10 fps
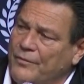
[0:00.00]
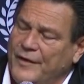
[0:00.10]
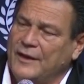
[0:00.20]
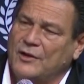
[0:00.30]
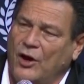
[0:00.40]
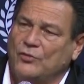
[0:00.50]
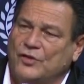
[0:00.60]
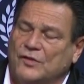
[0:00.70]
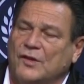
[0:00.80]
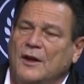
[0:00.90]
the
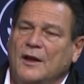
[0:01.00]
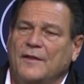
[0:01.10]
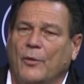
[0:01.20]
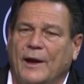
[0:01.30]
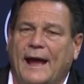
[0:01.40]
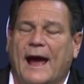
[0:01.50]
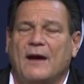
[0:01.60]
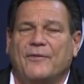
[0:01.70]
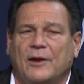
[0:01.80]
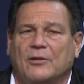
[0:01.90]
coaches that we
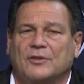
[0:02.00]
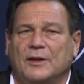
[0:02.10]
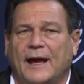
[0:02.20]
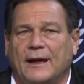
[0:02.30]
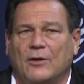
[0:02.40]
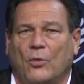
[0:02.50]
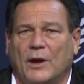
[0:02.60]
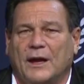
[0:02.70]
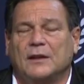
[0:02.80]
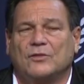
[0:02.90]
have here today
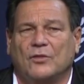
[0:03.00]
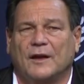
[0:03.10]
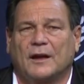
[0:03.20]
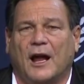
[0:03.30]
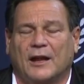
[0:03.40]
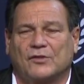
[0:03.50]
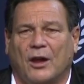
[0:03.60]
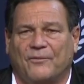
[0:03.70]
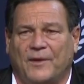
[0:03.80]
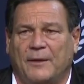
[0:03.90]
going into the College
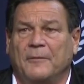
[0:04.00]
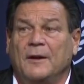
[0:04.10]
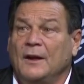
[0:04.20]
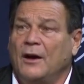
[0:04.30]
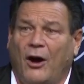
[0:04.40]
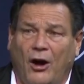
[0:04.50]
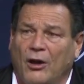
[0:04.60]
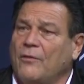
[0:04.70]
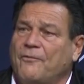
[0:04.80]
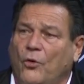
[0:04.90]
Hall of Fame.
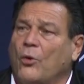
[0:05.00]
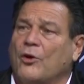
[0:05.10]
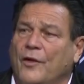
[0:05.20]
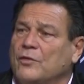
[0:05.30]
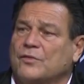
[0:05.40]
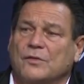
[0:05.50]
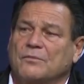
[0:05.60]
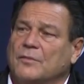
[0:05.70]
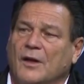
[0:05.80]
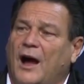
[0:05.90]
All 4 of those
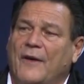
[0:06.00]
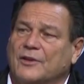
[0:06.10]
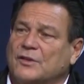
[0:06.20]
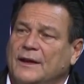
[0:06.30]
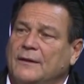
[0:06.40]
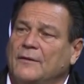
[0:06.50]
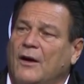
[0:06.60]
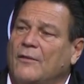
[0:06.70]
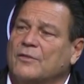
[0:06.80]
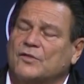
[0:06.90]
obviously
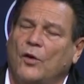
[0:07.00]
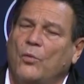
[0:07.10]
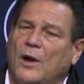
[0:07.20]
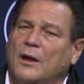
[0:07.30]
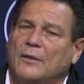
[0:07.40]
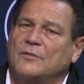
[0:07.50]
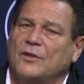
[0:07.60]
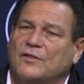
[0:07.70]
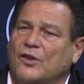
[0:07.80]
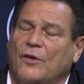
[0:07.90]
are so well
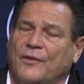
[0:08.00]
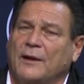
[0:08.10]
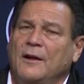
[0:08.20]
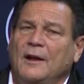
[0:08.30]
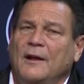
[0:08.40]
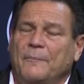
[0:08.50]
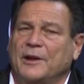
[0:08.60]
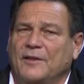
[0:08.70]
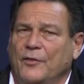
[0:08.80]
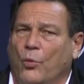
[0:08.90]
deserving.
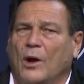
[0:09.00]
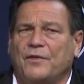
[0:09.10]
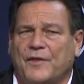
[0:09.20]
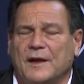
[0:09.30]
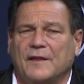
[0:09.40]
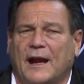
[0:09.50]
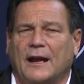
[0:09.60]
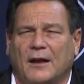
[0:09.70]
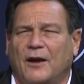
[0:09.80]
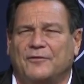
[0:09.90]
But the one thing that I
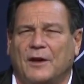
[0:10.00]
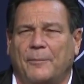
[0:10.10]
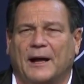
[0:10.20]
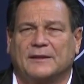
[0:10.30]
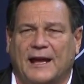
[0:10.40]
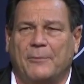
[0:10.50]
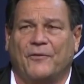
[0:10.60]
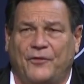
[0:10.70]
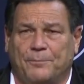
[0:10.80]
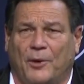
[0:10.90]
loved about the game
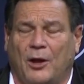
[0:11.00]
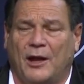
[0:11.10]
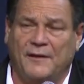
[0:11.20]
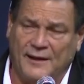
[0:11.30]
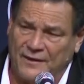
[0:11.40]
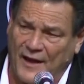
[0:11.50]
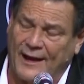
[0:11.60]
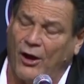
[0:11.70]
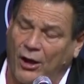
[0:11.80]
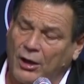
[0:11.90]
of football, and
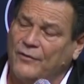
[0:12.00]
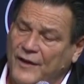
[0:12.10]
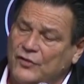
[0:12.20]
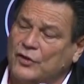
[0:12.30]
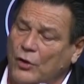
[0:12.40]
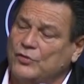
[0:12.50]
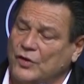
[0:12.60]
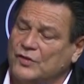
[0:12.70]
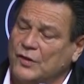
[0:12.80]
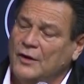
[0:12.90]
that all of these
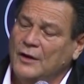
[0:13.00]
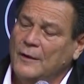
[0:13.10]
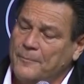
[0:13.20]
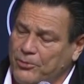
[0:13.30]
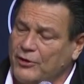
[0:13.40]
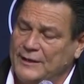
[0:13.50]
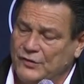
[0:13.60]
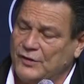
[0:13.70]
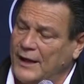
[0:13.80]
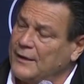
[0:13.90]
coaches
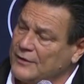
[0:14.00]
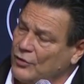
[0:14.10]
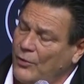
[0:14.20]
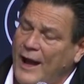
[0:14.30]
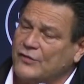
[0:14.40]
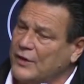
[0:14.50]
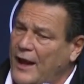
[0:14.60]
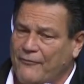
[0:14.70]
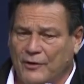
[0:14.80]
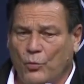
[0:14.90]
preached, and you ask
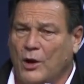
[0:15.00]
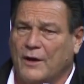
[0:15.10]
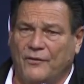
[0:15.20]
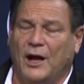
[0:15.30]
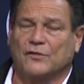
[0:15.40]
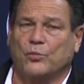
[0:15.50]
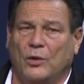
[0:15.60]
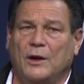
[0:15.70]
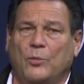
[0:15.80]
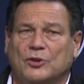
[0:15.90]
every one of us,
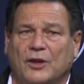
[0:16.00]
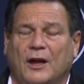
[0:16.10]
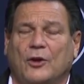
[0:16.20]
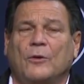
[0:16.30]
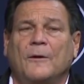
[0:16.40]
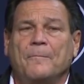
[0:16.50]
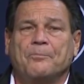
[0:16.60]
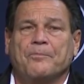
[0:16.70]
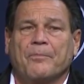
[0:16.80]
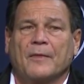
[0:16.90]
we will tell you,
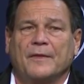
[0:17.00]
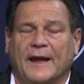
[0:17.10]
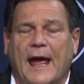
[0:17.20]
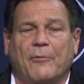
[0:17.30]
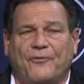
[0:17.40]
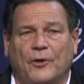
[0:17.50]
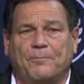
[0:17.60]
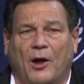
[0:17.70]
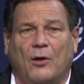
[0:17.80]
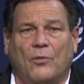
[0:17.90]
the game of
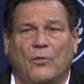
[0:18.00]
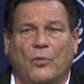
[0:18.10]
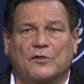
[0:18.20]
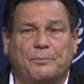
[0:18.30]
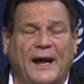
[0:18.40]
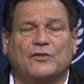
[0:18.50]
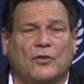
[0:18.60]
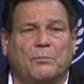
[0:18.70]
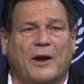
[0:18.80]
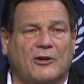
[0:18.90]
football was based
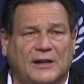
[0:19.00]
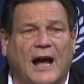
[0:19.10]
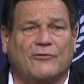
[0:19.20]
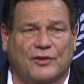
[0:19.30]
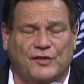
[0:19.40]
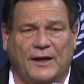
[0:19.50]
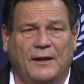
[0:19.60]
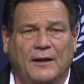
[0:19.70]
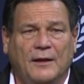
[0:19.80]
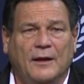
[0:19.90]
on meritocracy.
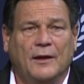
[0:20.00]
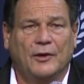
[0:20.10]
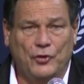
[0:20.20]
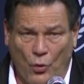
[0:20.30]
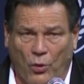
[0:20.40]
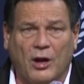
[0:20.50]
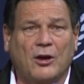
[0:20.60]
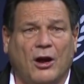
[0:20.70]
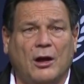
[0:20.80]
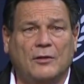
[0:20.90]
You work
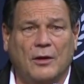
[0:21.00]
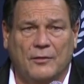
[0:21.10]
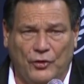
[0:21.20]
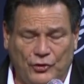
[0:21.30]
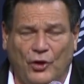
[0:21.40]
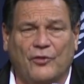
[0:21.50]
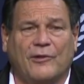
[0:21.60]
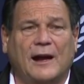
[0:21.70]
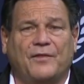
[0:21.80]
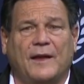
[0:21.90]
hard, you do the
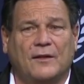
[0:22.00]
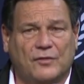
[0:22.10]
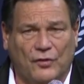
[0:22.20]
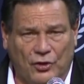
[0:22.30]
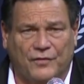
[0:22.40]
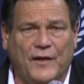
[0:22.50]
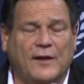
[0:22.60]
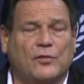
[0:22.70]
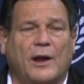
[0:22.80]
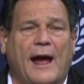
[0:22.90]
right things, good
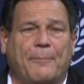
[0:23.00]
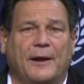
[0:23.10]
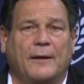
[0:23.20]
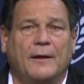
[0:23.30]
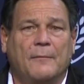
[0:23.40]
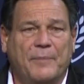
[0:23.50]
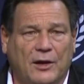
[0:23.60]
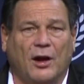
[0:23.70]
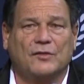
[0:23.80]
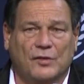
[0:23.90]
things will happen,
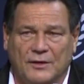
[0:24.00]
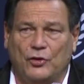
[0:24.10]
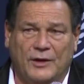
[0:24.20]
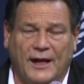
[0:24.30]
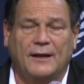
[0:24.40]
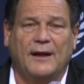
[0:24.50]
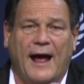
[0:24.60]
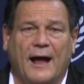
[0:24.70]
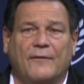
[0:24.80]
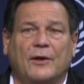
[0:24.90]
because you get
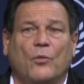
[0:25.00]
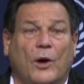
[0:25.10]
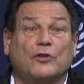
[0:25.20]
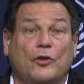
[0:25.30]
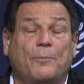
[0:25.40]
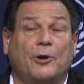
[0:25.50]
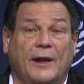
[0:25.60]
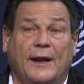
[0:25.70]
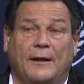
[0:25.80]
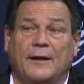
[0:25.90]
out of it what you put
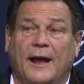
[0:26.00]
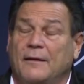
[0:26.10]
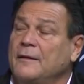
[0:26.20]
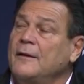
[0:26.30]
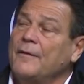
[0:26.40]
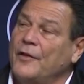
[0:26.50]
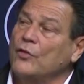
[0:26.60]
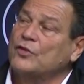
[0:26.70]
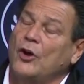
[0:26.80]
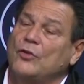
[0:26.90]
in it. And
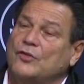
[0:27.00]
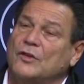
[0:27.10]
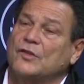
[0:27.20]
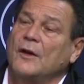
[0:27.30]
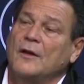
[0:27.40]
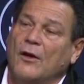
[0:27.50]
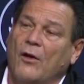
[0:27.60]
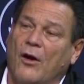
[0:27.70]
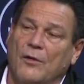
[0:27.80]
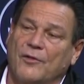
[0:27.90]
those coaches
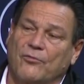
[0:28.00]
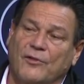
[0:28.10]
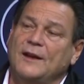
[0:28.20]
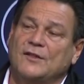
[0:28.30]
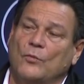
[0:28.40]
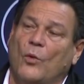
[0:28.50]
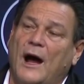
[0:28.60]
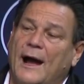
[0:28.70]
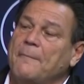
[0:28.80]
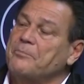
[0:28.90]
are the reason
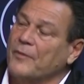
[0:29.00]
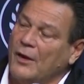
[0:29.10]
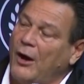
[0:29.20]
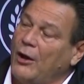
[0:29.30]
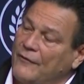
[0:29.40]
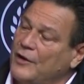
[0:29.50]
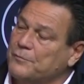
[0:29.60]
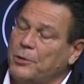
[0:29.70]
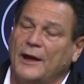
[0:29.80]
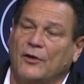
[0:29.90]
why all of us
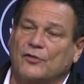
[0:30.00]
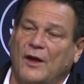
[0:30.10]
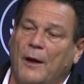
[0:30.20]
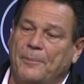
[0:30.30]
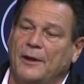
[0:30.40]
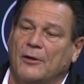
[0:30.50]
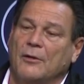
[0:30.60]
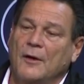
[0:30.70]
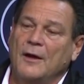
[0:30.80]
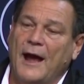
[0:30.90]
players up here
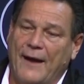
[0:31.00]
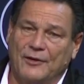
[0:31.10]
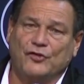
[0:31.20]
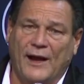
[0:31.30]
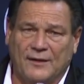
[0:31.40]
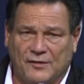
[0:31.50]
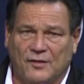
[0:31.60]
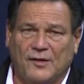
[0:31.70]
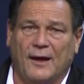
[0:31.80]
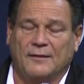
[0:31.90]
have a chance to
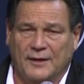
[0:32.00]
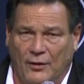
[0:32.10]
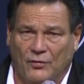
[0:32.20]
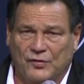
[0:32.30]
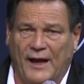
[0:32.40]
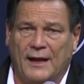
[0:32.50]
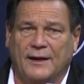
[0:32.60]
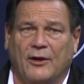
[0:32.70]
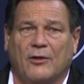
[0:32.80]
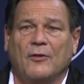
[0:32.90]
stand
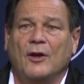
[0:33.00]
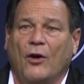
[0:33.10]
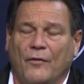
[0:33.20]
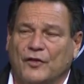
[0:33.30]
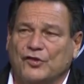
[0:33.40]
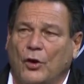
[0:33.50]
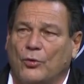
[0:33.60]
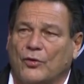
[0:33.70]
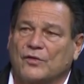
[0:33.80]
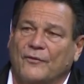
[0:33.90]
here on the
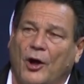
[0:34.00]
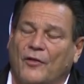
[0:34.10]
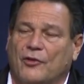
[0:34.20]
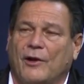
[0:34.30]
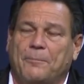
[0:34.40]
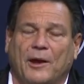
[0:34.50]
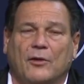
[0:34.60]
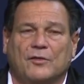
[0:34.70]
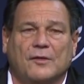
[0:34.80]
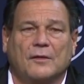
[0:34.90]
shoulders of all the great
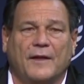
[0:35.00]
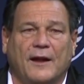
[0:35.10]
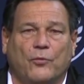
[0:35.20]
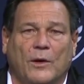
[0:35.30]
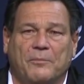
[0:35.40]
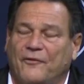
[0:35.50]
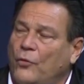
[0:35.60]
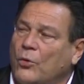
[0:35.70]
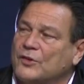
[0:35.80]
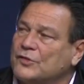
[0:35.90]
players that have went
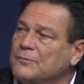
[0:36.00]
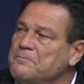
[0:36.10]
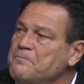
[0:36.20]
before us.